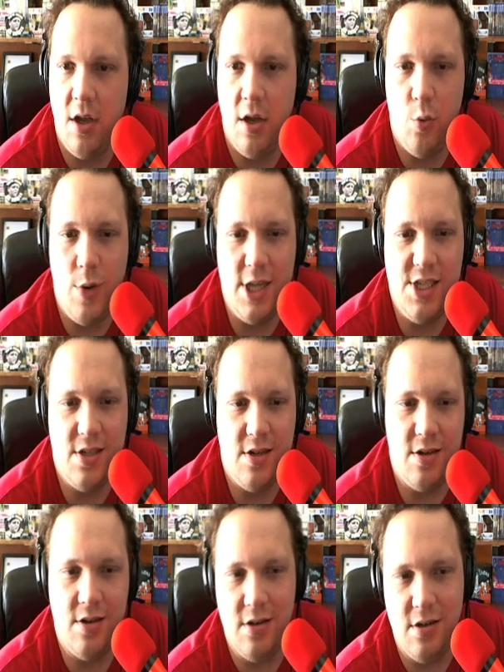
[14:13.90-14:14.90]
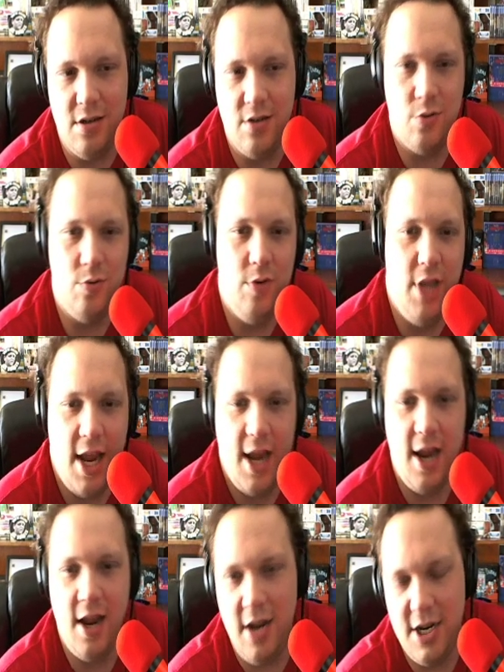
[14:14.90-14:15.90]
Western. Oh
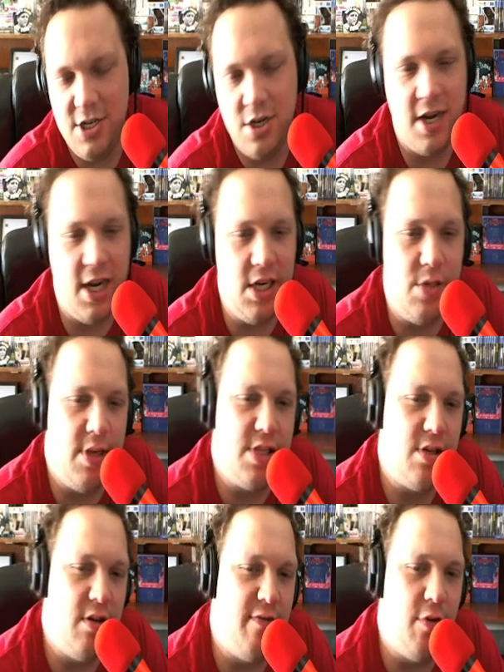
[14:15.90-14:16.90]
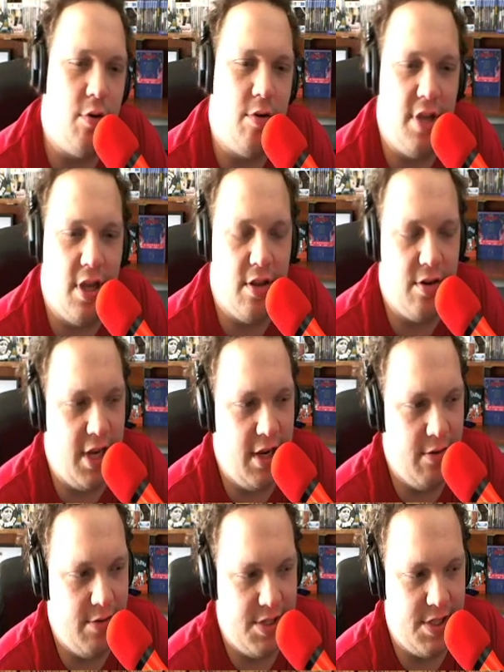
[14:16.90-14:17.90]
yeah, I took a nice Western photo the other day. It
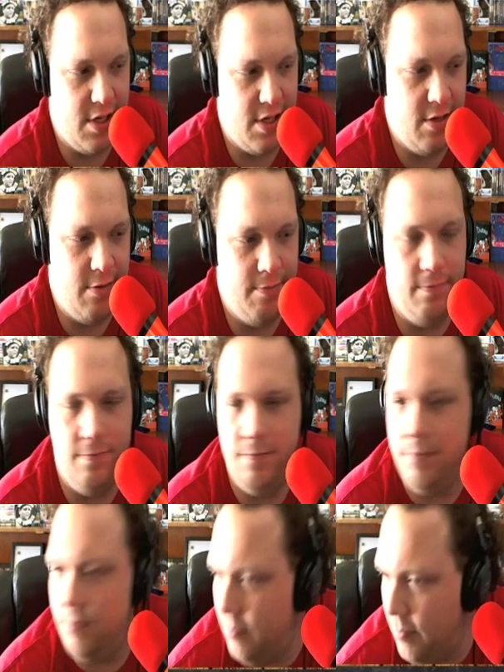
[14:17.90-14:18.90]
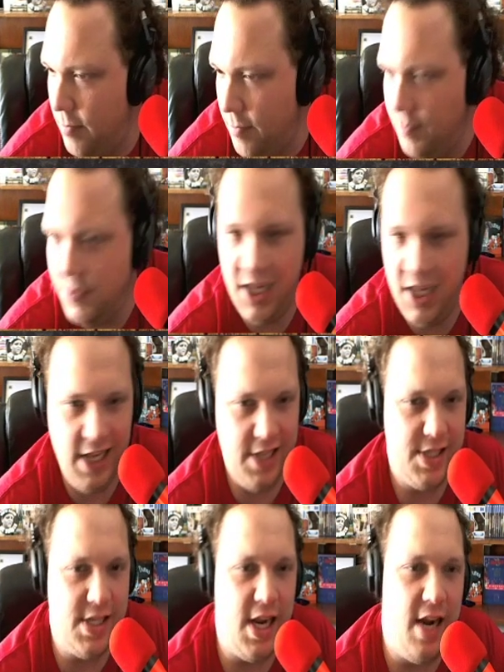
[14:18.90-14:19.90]
was
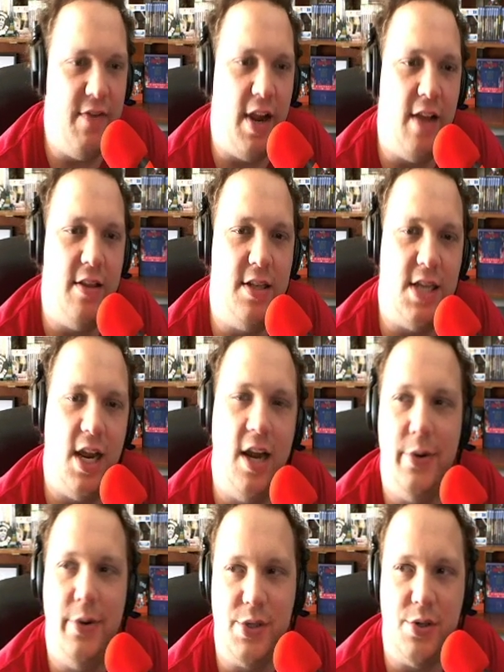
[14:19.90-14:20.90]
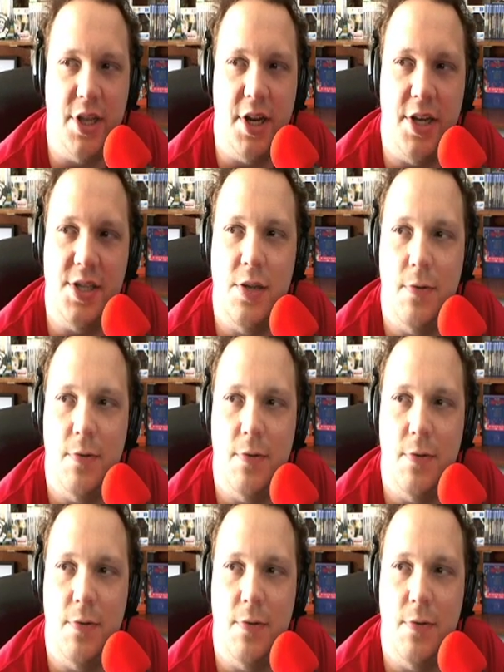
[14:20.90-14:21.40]
inside Valentine. It was really nice.